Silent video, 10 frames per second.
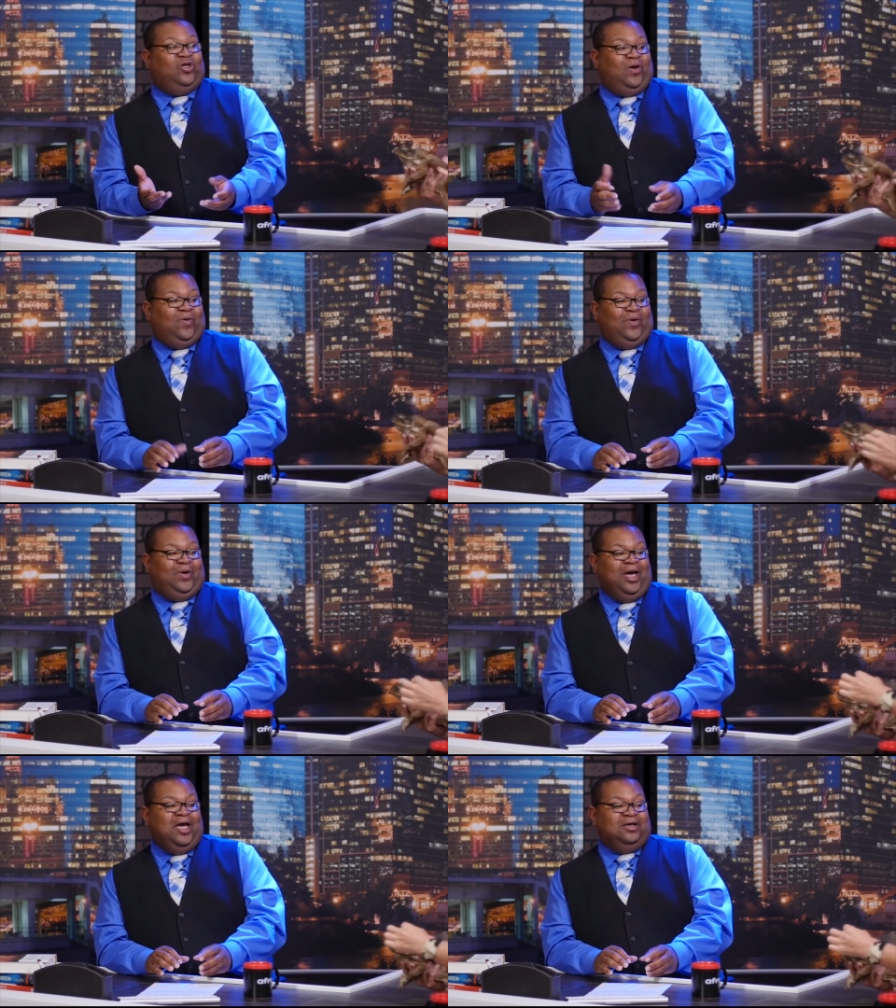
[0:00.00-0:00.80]
so you
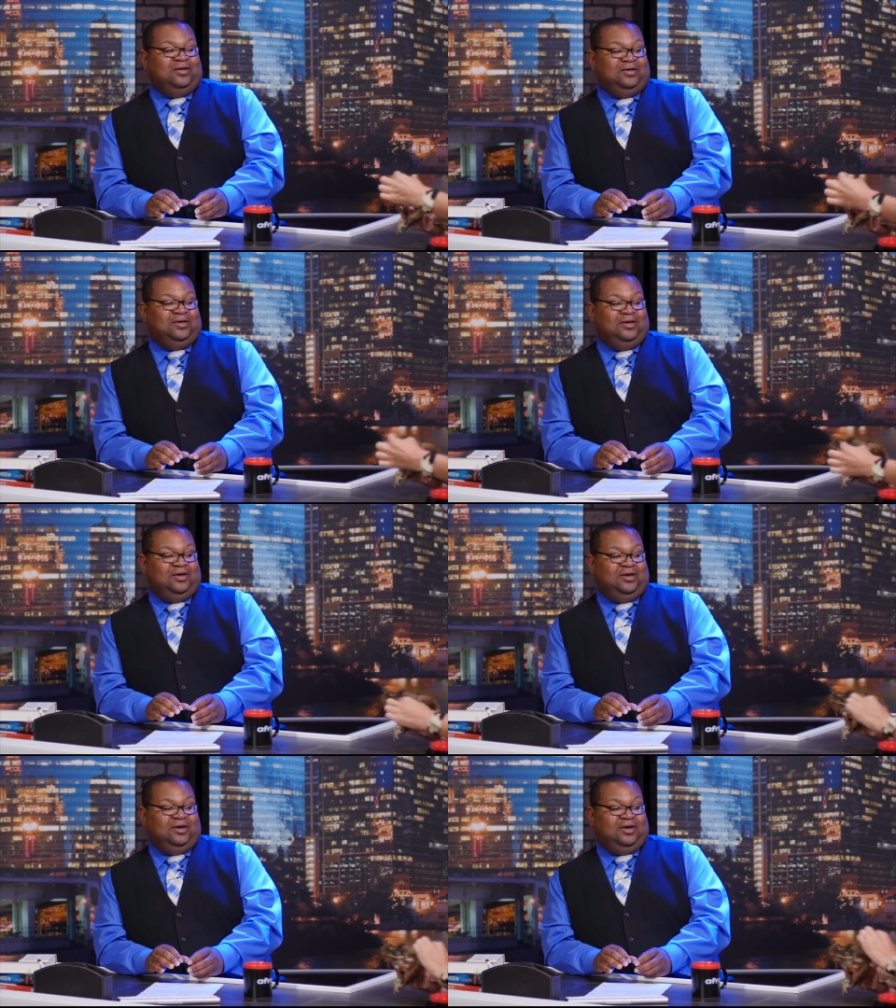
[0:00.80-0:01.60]
see this see
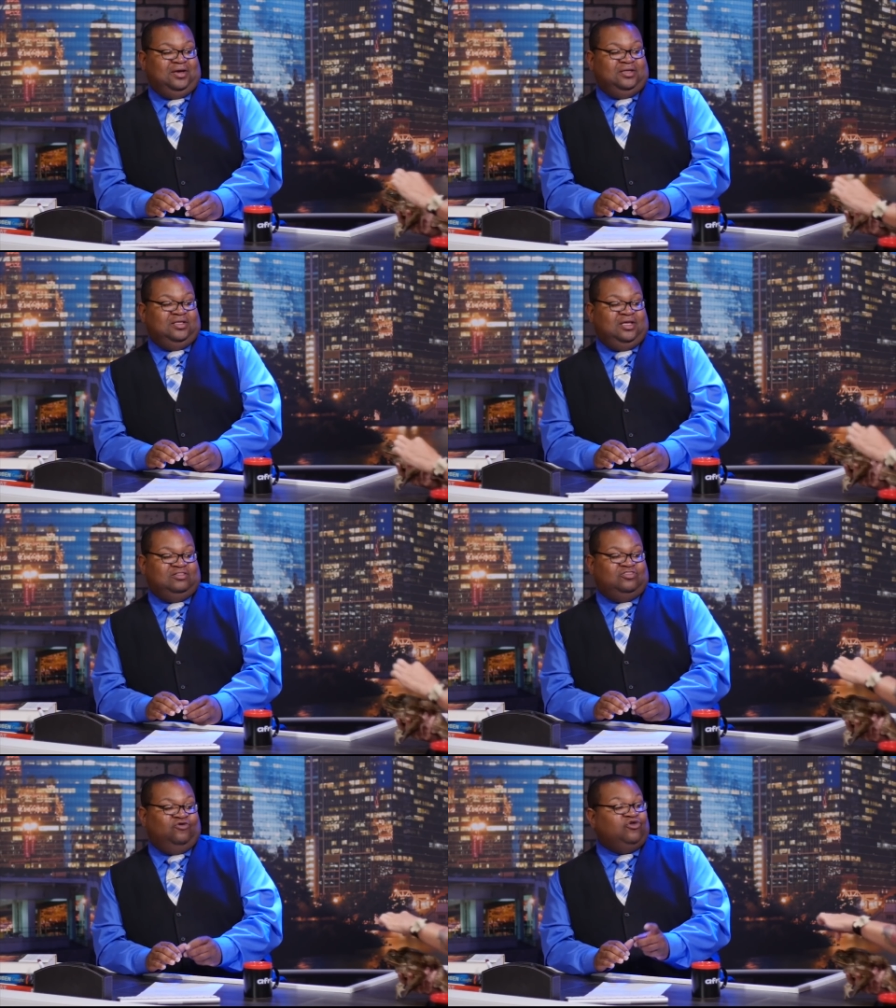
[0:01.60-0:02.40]
this big thing
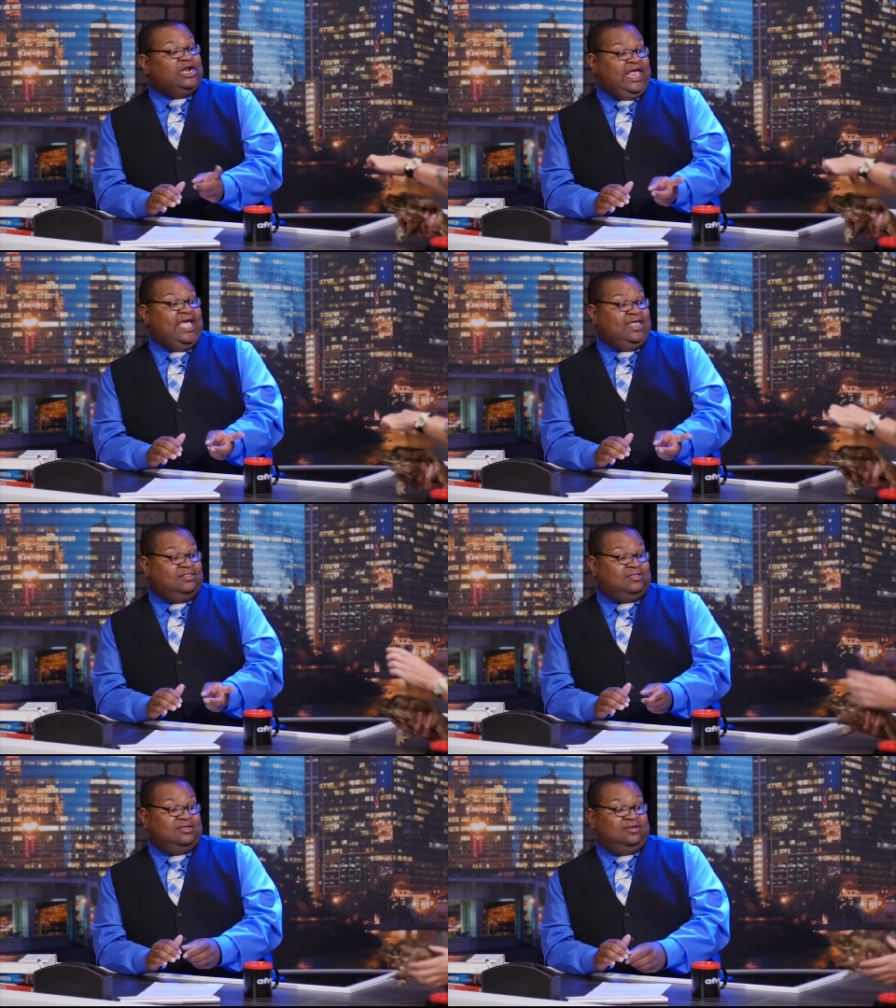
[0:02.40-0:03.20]
here? Those are
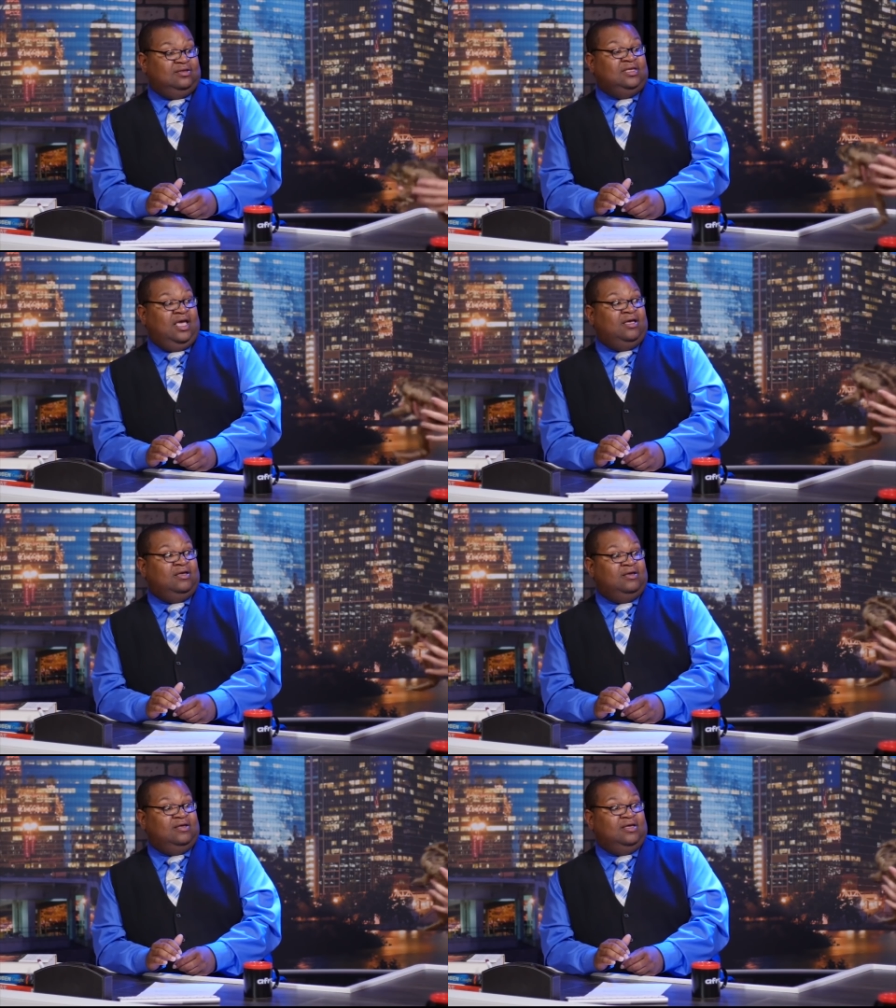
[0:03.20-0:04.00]
glands? here? Those yeah.
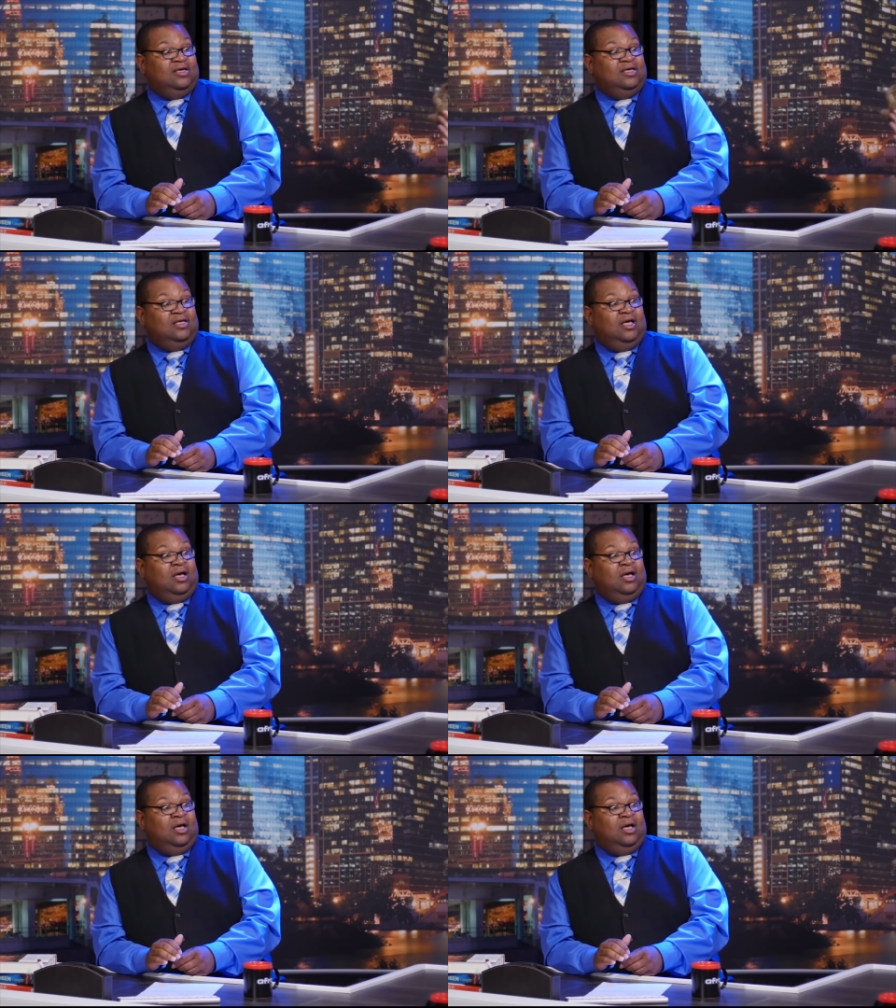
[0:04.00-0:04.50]
are glands.